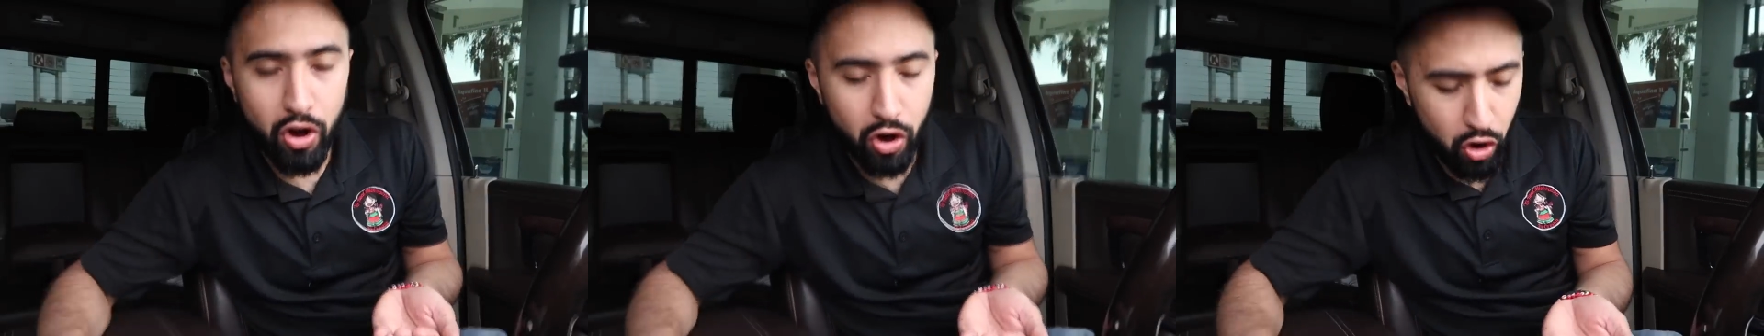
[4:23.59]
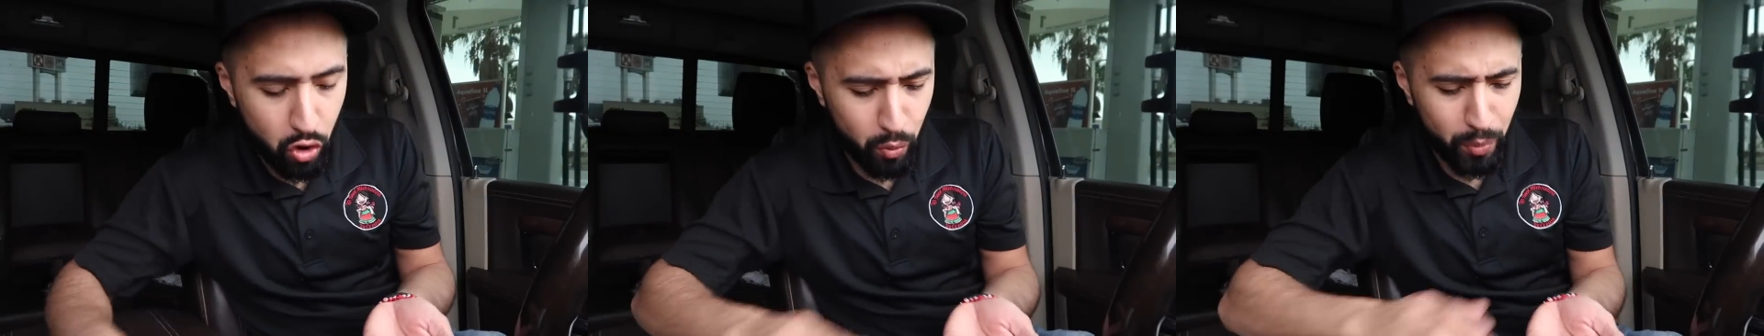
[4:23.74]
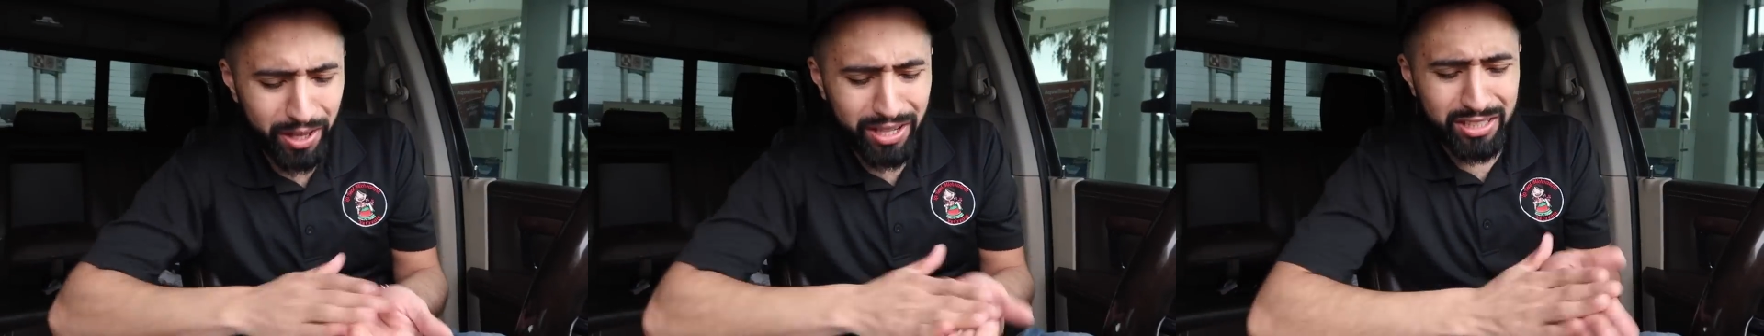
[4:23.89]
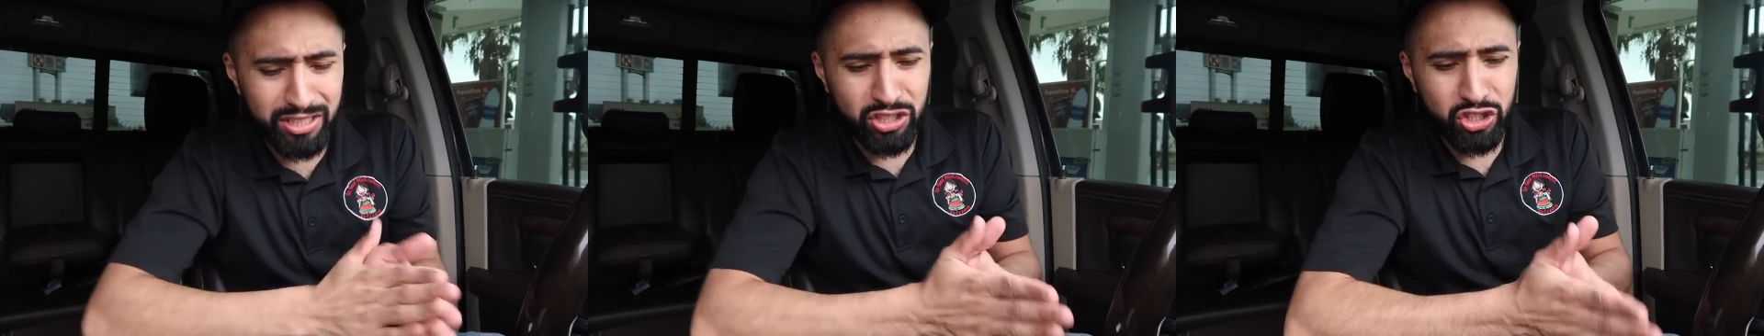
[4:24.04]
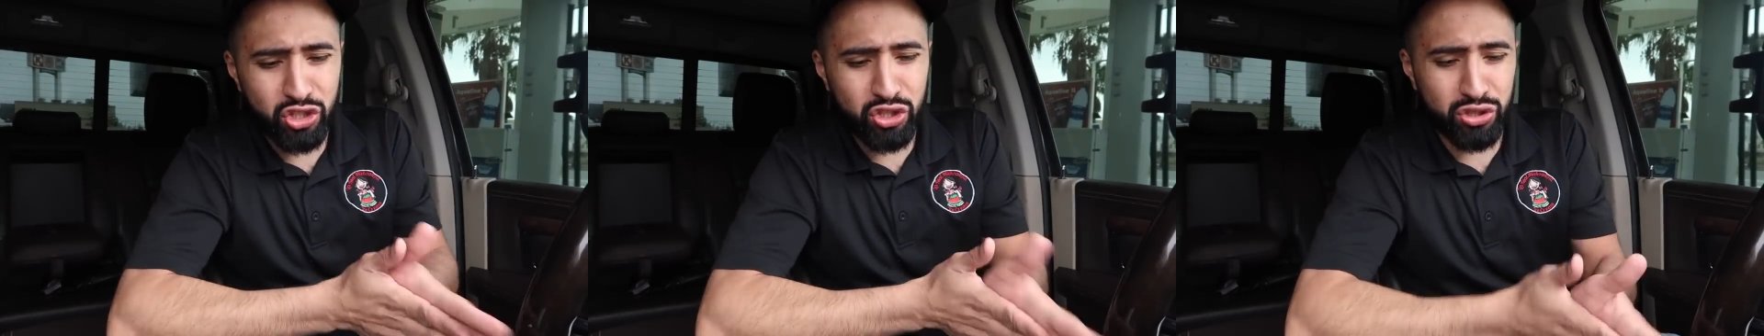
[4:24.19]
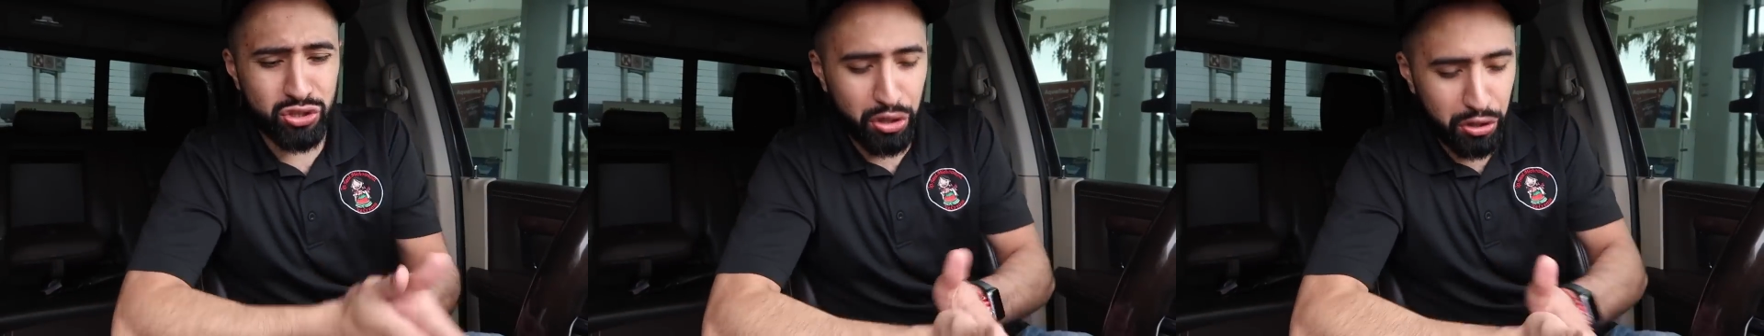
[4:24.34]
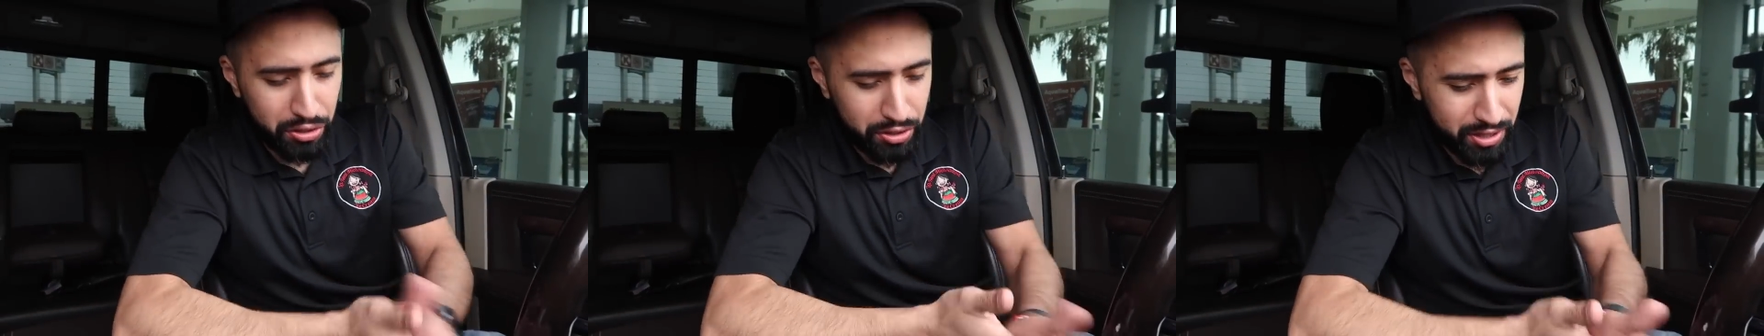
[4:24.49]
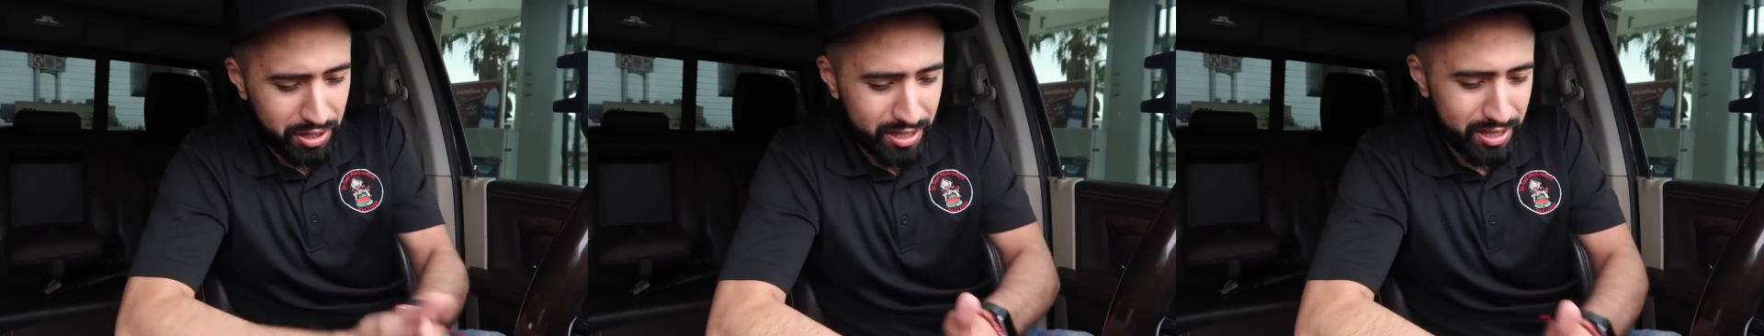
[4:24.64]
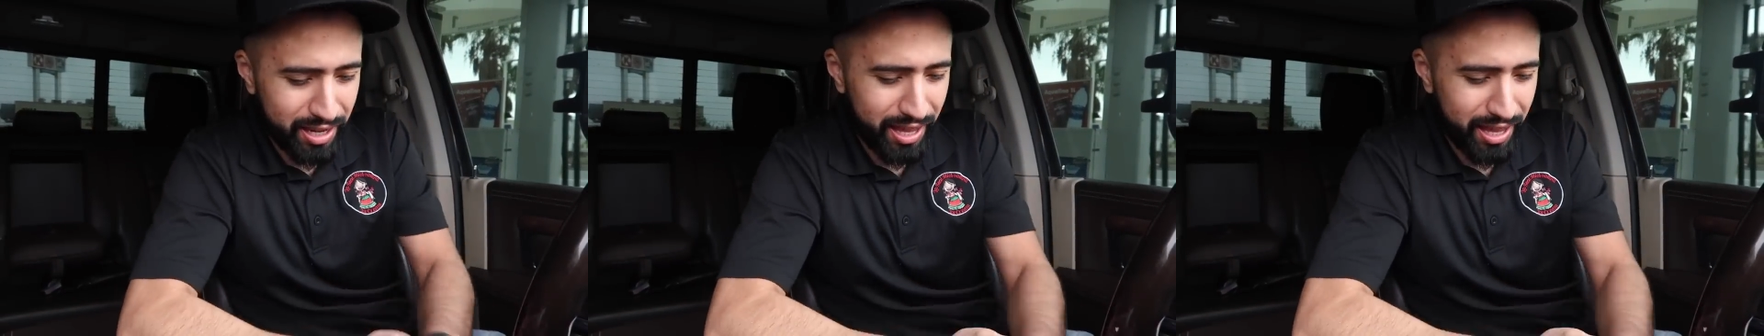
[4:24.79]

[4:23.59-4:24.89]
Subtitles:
always dirty,